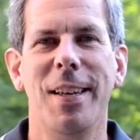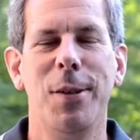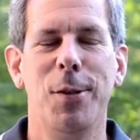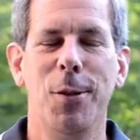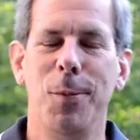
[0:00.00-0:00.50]

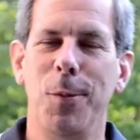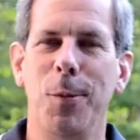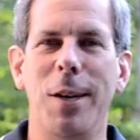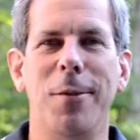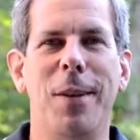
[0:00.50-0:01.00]
So
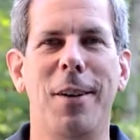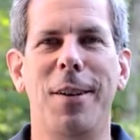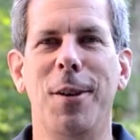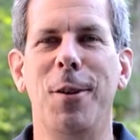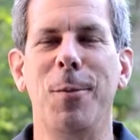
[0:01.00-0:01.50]
went and found
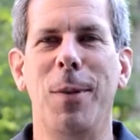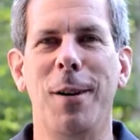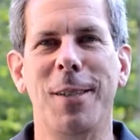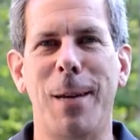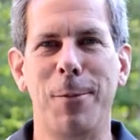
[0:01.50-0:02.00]
another
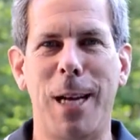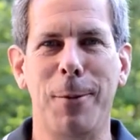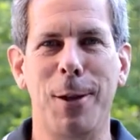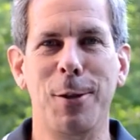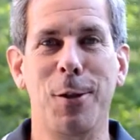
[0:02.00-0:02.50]
part-time job
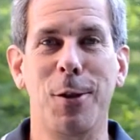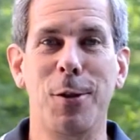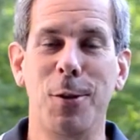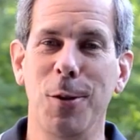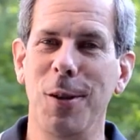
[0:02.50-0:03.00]
while I was going to
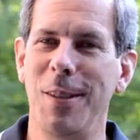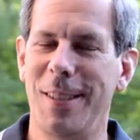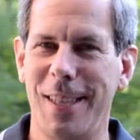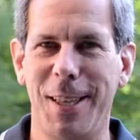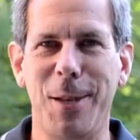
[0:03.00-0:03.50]
school,
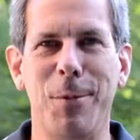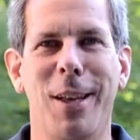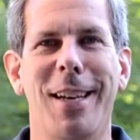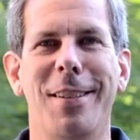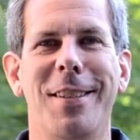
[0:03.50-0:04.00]
selling
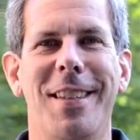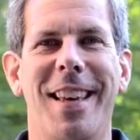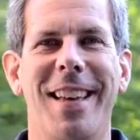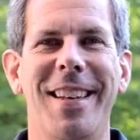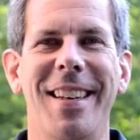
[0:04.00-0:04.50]
appliances
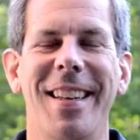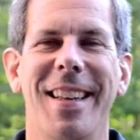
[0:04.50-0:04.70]
again.